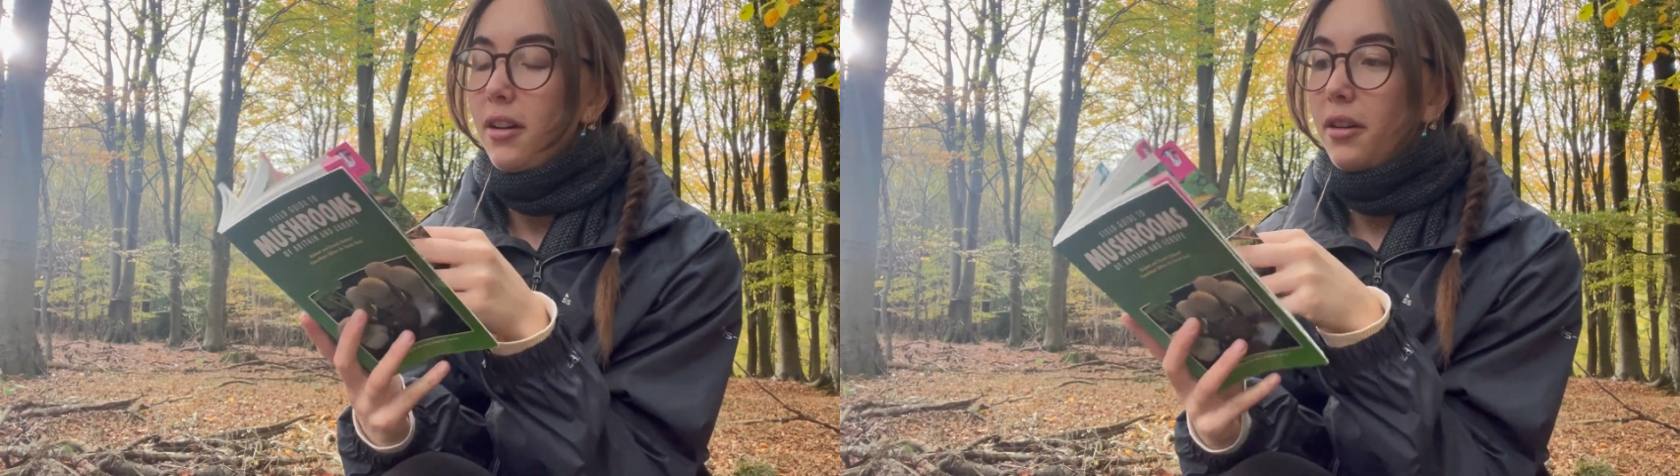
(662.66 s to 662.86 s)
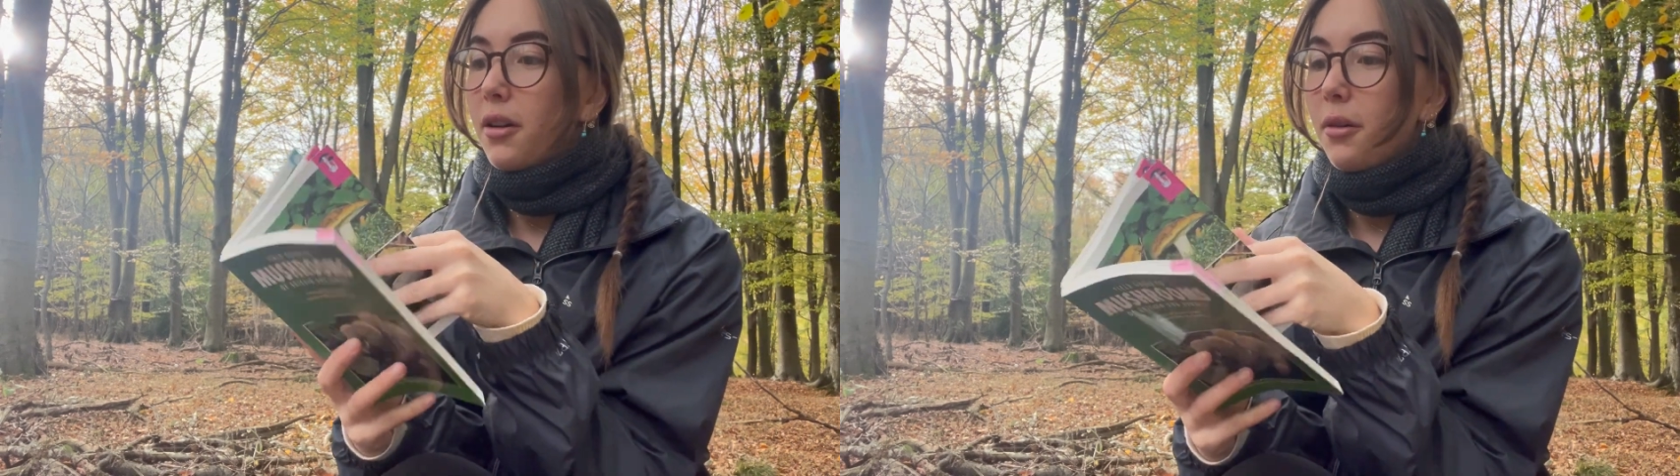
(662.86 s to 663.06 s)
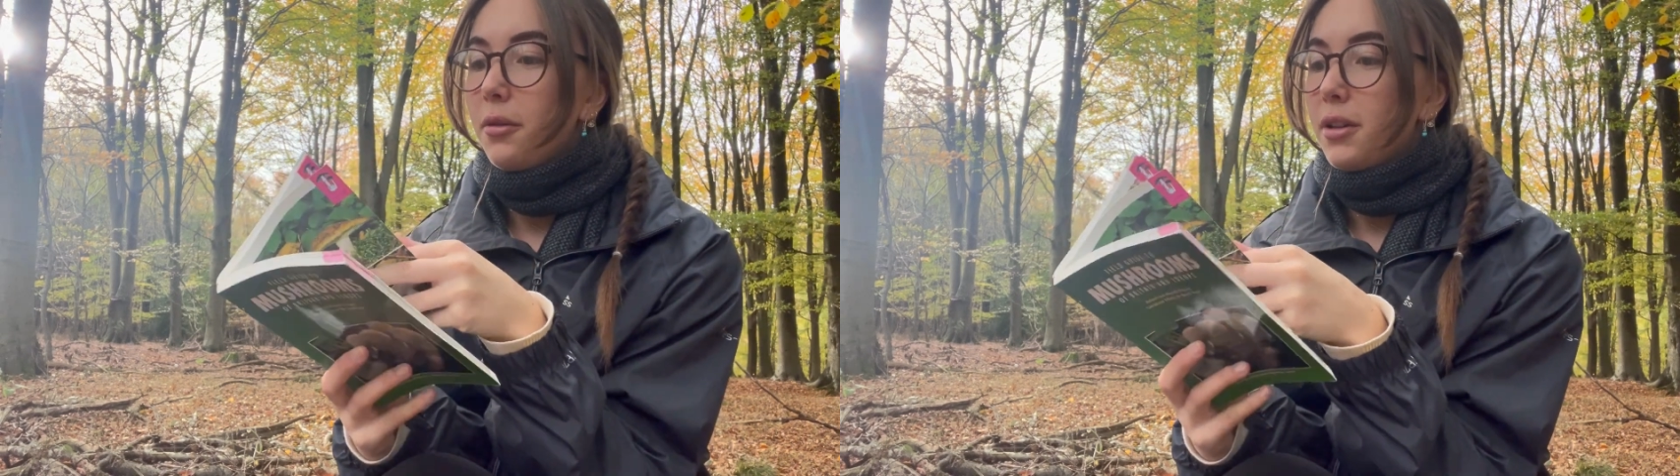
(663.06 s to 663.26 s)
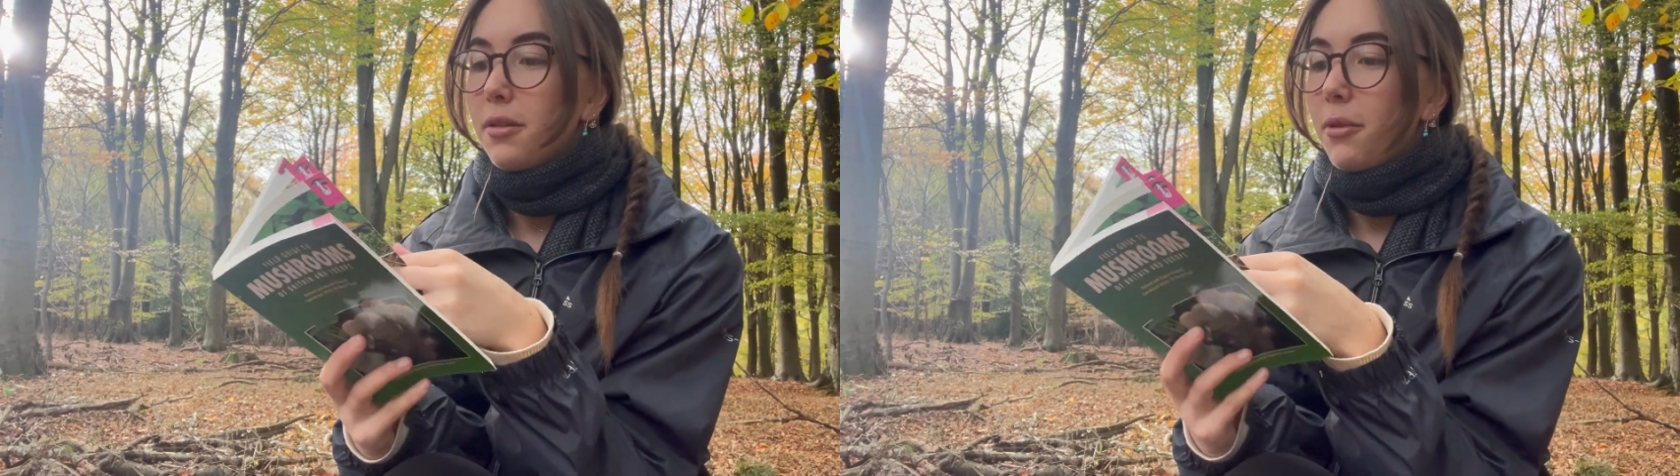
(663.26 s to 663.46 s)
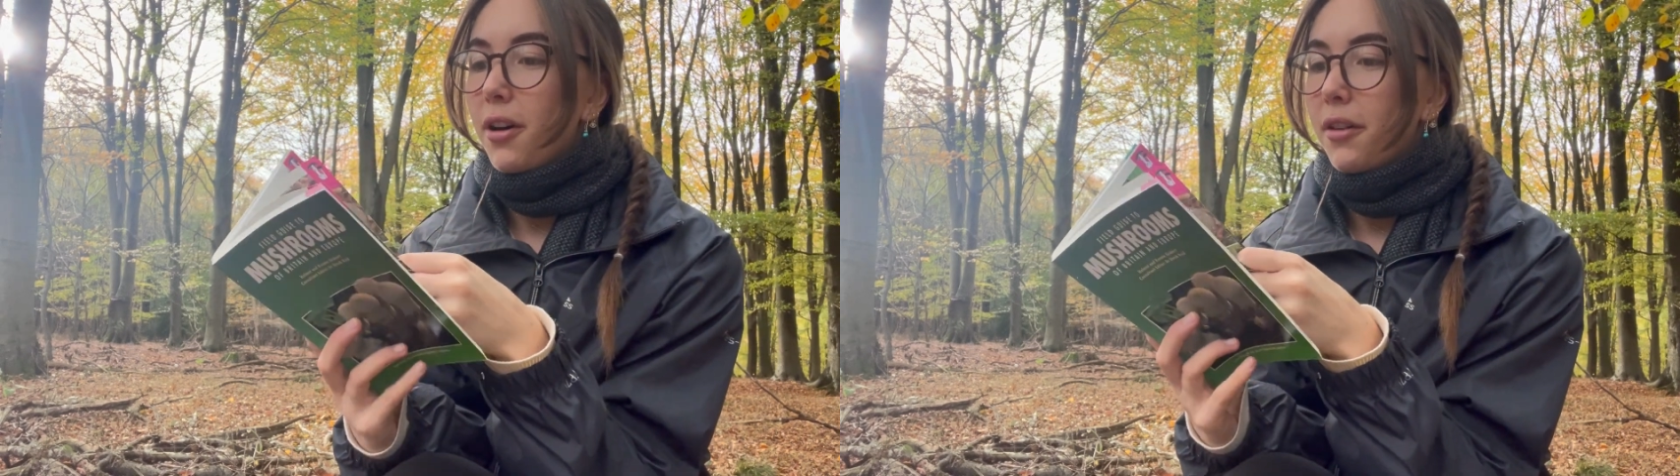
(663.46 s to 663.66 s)

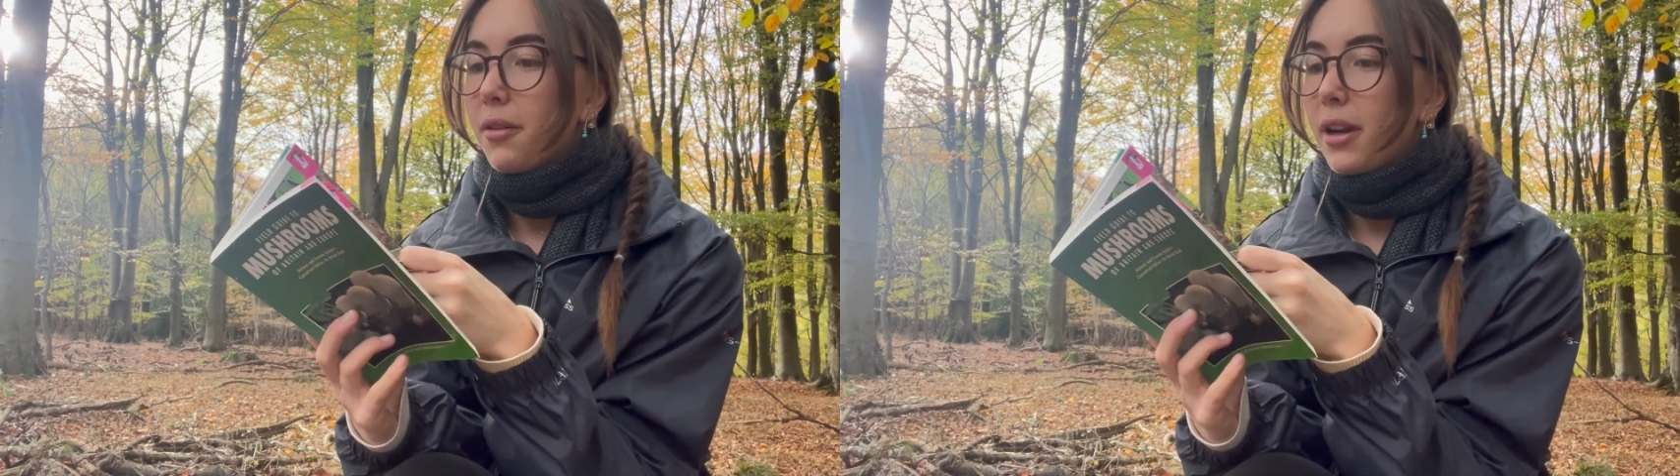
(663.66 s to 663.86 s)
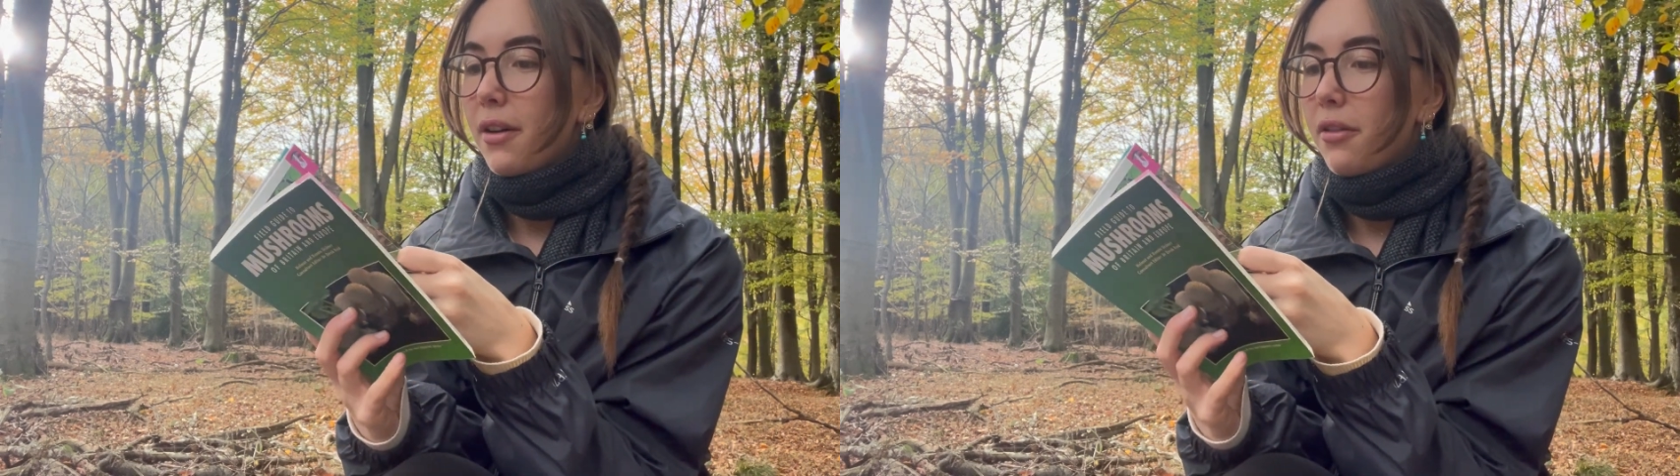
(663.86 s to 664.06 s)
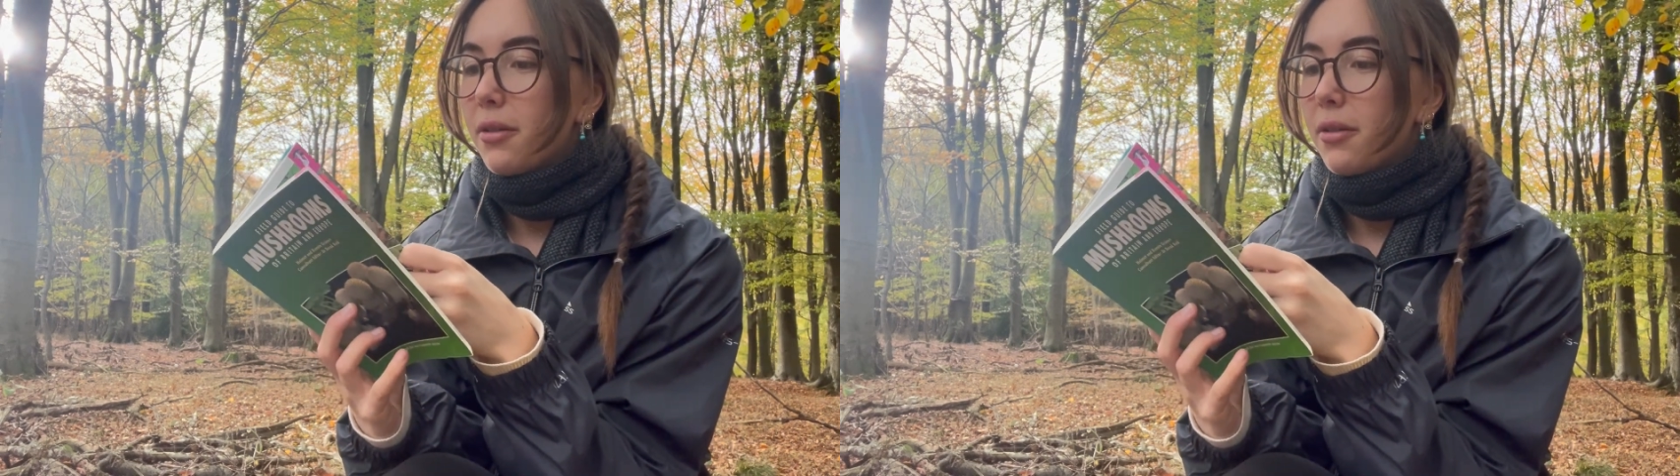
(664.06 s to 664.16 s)
golden one, or whatever